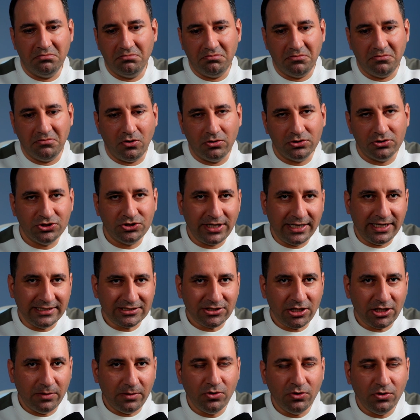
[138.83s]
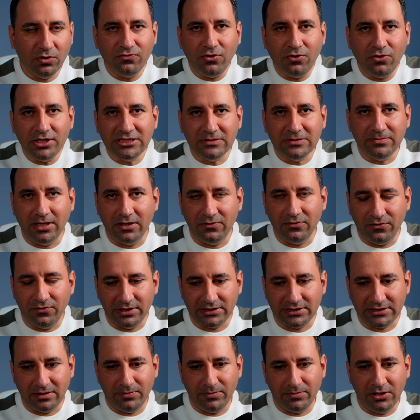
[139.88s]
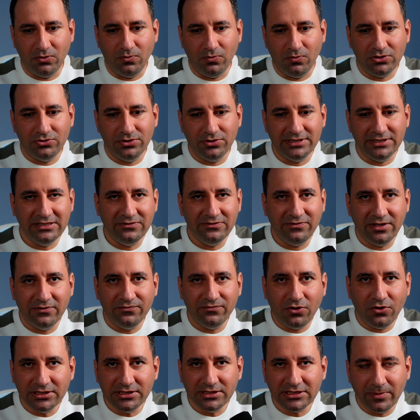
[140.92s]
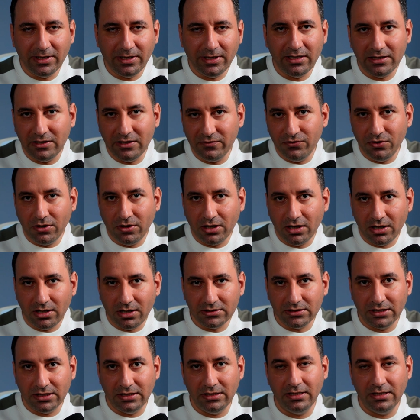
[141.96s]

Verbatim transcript: or transcribe your voicemail, for example. You want to receive a voicemail if you are not